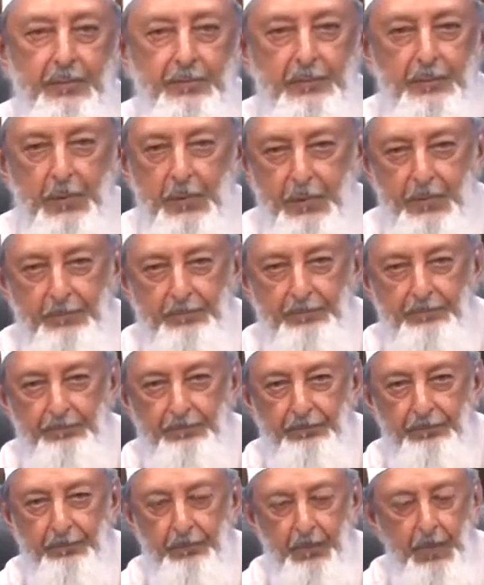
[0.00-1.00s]
No,
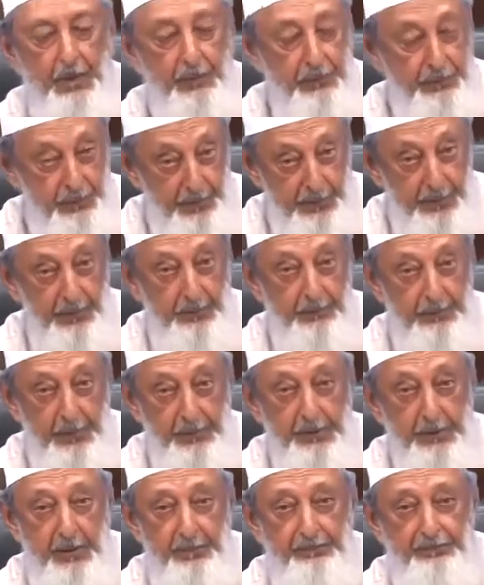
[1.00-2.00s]
not today's
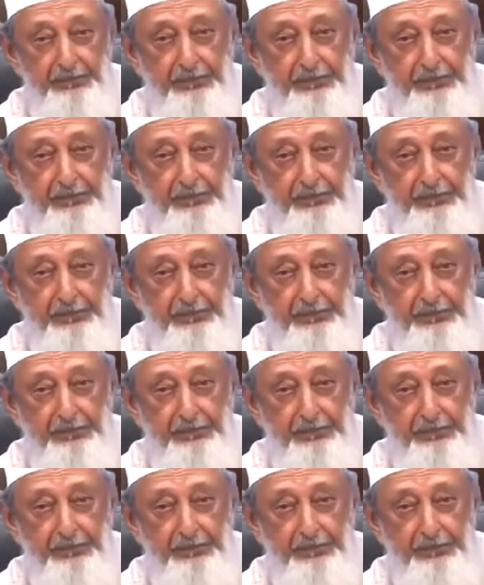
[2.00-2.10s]
Russia.